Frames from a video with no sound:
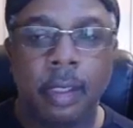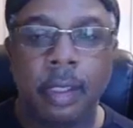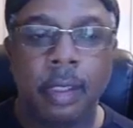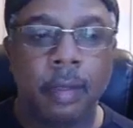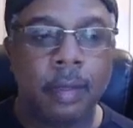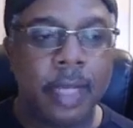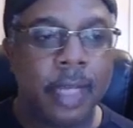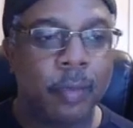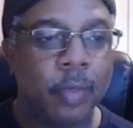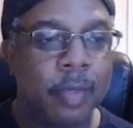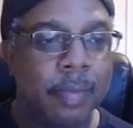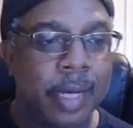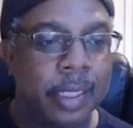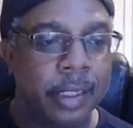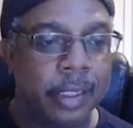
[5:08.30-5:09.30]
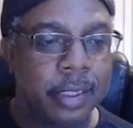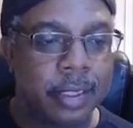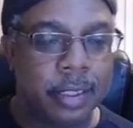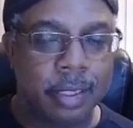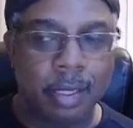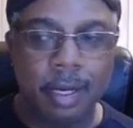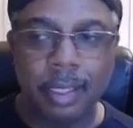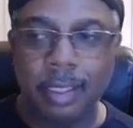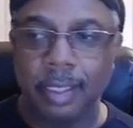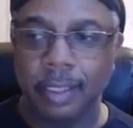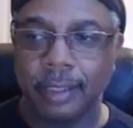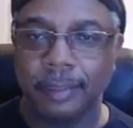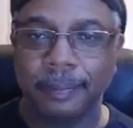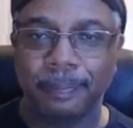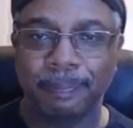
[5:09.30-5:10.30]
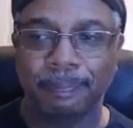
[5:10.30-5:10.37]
All right, we're about to get started here.